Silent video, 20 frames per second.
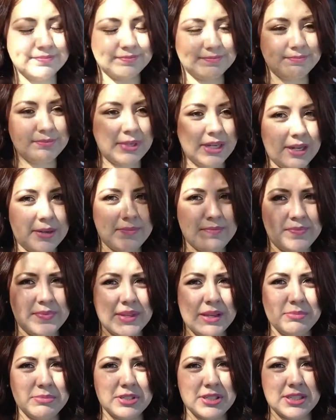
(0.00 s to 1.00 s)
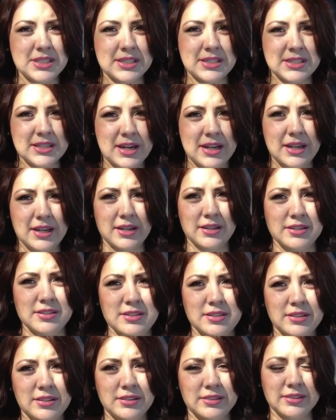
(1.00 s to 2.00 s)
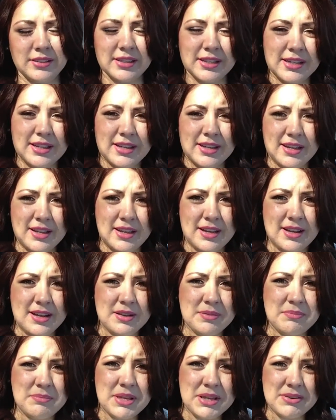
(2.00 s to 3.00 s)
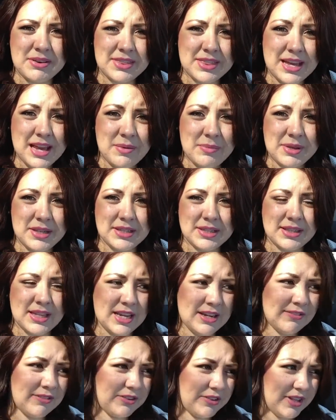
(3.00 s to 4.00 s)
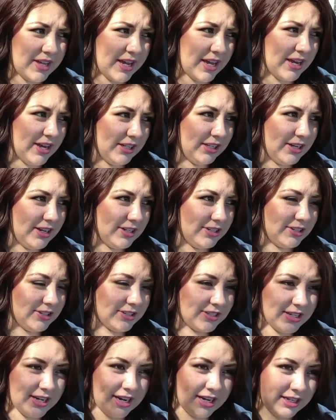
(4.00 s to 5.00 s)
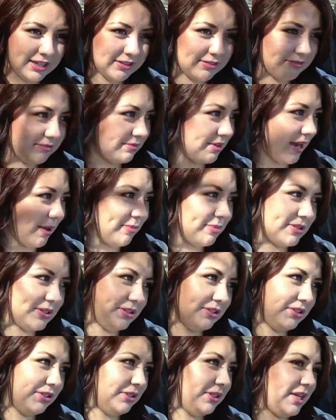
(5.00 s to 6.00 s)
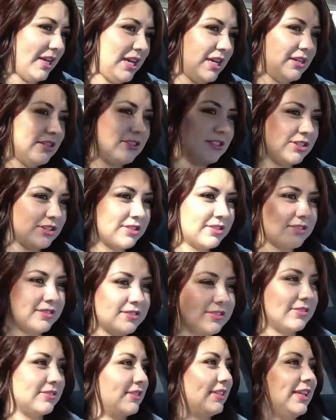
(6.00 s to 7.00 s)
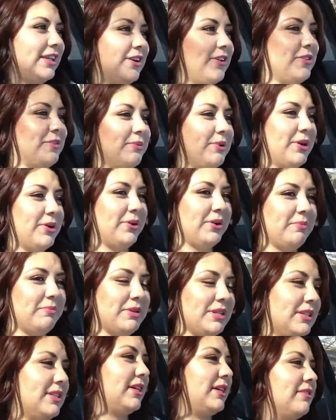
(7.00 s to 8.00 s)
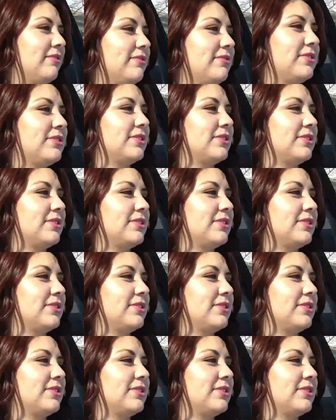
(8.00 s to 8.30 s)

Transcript: Yeah. But I'm just excited to be with them and thankful that Alejandro's like, absolutely, just get on the road and be safe.